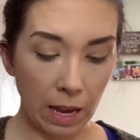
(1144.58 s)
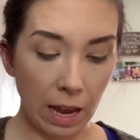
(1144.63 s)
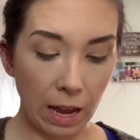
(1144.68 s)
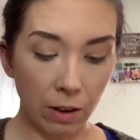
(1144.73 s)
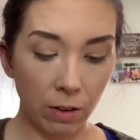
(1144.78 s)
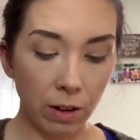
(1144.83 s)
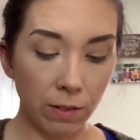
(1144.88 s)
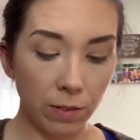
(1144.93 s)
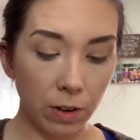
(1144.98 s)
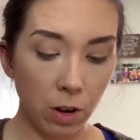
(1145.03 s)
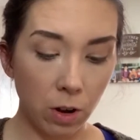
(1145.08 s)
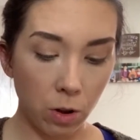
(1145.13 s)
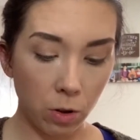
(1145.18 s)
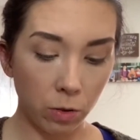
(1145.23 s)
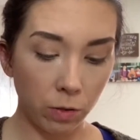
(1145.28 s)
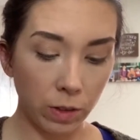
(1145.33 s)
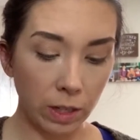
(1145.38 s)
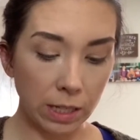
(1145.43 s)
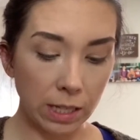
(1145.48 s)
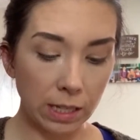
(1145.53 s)
I don't even know
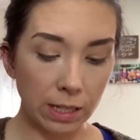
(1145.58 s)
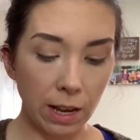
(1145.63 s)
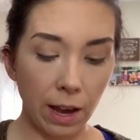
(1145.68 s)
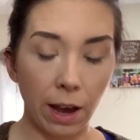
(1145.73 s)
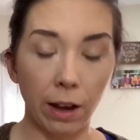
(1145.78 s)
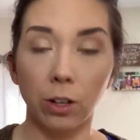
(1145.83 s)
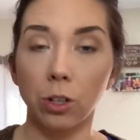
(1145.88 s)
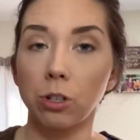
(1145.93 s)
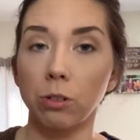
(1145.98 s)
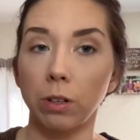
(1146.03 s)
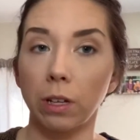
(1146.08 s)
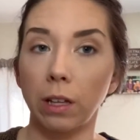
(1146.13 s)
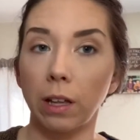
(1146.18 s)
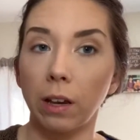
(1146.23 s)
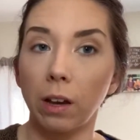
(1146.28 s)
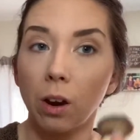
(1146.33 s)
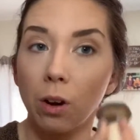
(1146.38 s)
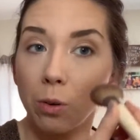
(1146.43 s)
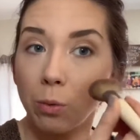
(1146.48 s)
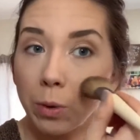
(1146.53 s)
if this is actually
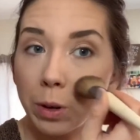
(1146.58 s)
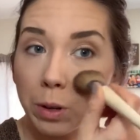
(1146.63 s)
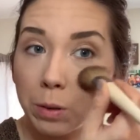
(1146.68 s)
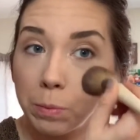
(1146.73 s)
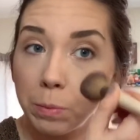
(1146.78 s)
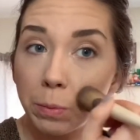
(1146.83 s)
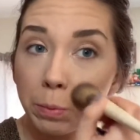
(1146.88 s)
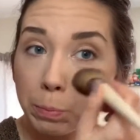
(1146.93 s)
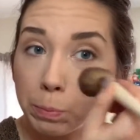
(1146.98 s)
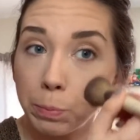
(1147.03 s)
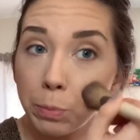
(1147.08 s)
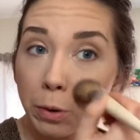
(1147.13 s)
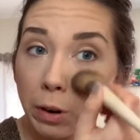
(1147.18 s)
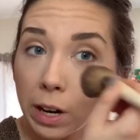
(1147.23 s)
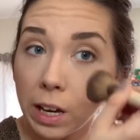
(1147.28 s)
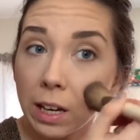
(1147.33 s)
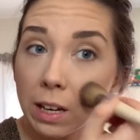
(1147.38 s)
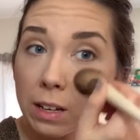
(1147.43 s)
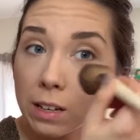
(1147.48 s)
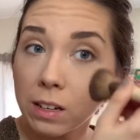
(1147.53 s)
like a real
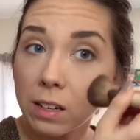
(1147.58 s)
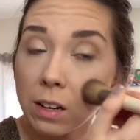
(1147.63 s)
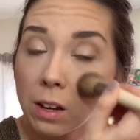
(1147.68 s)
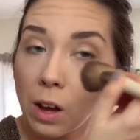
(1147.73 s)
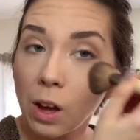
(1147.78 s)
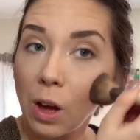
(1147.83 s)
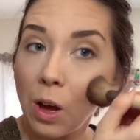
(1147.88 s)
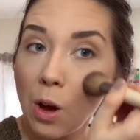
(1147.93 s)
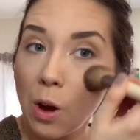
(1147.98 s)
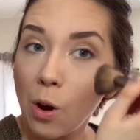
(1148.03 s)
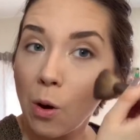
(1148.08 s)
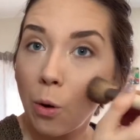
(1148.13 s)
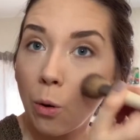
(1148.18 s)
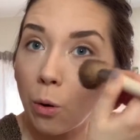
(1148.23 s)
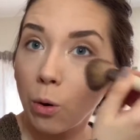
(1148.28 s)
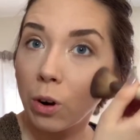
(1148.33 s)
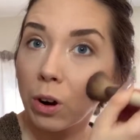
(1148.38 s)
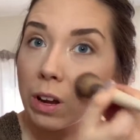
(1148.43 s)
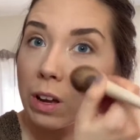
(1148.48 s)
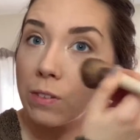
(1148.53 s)
brand
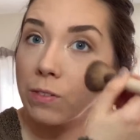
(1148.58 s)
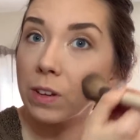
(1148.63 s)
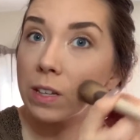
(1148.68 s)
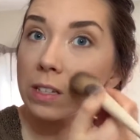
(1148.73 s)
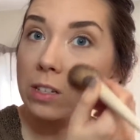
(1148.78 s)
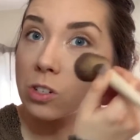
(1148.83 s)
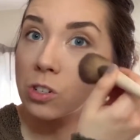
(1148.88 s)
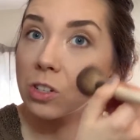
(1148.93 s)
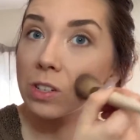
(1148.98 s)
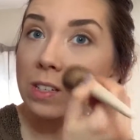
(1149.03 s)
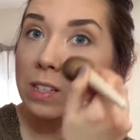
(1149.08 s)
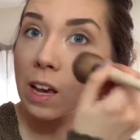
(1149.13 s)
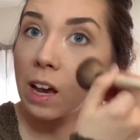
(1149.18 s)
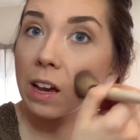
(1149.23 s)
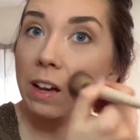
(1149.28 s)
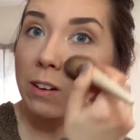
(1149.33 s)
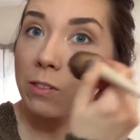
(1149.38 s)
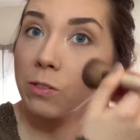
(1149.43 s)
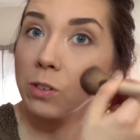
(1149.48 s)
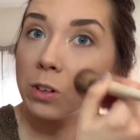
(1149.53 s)
or if it's just
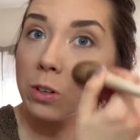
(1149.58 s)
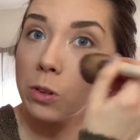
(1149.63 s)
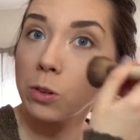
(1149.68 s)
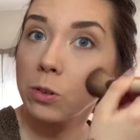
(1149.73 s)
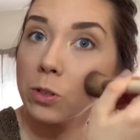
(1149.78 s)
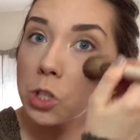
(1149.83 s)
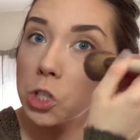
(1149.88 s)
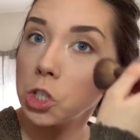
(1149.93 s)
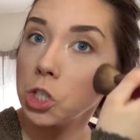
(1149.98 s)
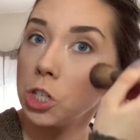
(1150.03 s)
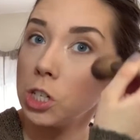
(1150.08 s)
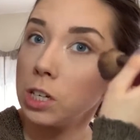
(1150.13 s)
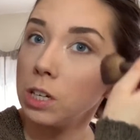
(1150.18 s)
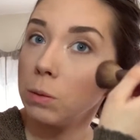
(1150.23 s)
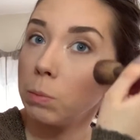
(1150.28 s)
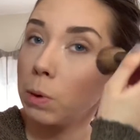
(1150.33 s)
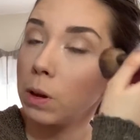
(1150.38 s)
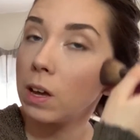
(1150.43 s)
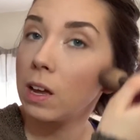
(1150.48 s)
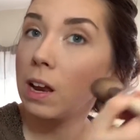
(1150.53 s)
kind of one of those
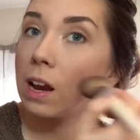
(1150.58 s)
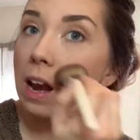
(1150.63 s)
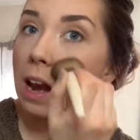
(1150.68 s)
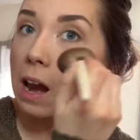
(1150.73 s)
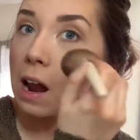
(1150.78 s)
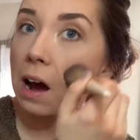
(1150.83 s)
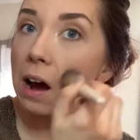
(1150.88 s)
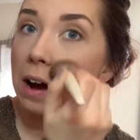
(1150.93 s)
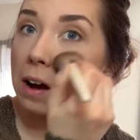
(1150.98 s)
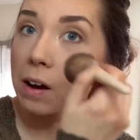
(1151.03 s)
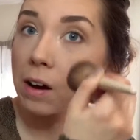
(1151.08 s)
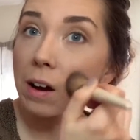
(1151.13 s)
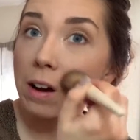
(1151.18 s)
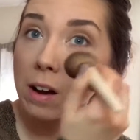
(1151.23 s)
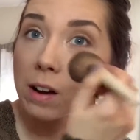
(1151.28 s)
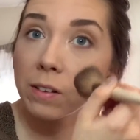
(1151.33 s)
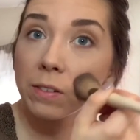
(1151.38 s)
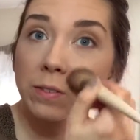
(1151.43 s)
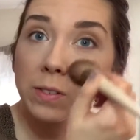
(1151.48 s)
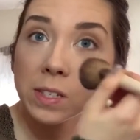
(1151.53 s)
cheap
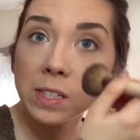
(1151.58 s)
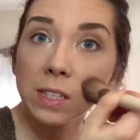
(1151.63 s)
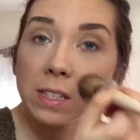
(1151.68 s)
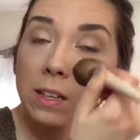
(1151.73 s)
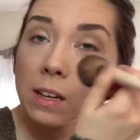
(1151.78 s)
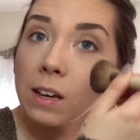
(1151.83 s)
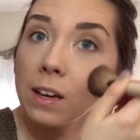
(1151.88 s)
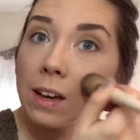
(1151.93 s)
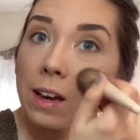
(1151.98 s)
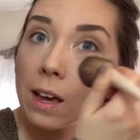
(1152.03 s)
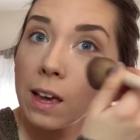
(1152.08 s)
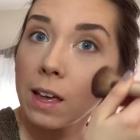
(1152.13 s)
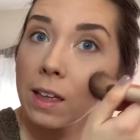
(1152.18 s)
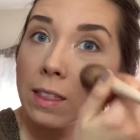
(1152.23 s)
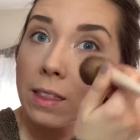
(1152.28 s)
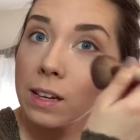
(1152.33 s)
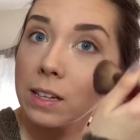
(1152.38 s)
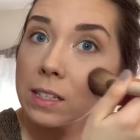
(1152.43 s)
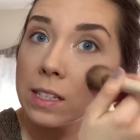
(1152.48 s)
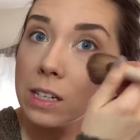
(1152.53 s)
knockoffs
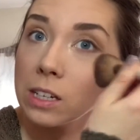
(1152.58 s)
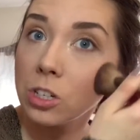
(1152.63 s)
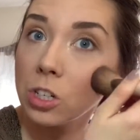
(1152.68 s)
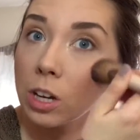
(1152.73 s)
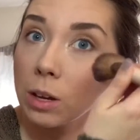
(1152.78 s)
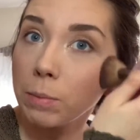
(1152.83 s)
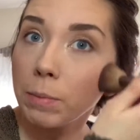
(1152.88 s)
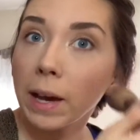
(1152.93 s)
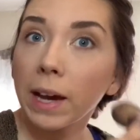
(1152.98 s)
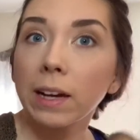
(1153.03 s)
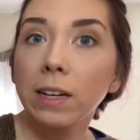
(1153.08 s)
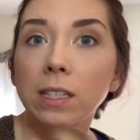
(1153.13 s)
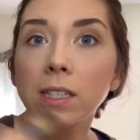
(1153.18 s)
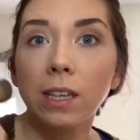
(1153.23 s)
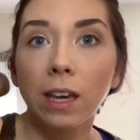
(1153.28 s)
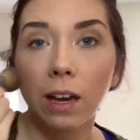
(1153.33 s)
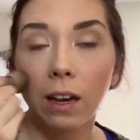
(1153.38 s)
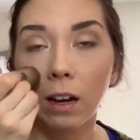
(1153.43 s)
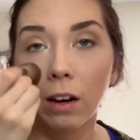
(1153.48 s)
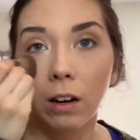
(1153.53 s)
that TJ Maxx
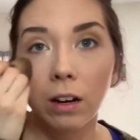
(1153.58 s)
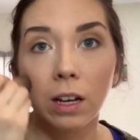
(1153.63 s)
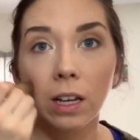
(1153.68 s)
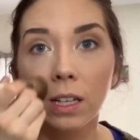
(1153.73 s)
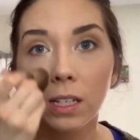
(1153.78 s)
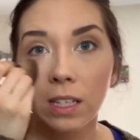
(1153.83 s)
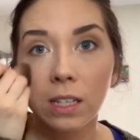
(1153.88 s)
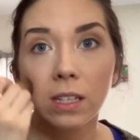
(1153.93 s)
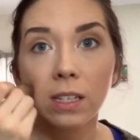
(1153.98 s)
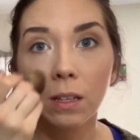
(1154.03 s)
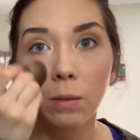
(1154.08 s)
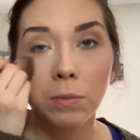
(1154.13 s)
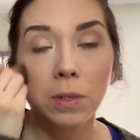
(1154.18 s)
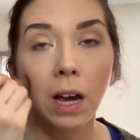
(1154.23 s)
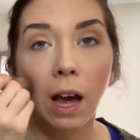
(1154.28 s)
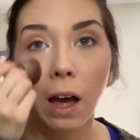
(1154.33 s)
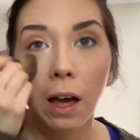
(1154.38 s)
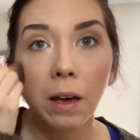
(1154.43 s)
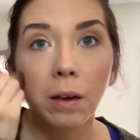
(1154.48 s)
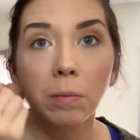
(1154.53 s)
carries
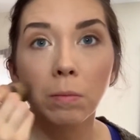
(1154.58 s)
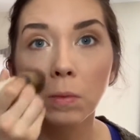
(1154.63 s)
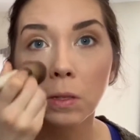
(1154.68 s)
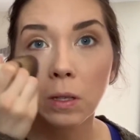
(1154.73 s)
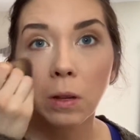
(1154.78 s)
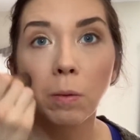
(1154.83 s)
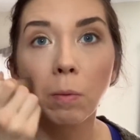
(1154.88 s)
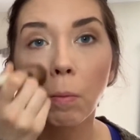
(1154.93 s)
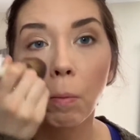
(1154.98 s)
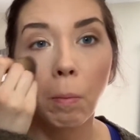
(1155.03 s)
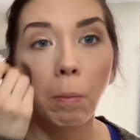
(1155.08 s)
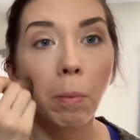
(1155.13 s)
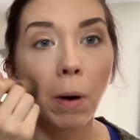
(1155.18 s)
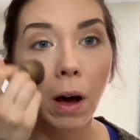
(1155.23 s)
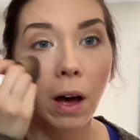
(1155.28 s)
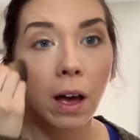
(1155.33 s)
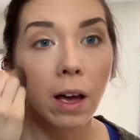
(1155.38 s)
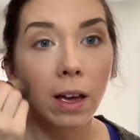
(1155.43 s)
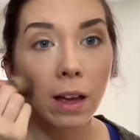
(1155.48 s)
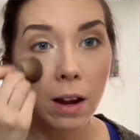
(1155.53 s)
sometimes,
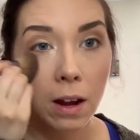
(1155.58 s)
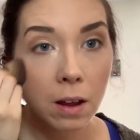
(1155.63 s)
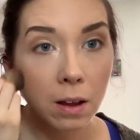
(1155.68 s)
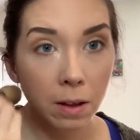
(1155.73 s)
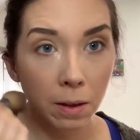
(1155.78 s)
but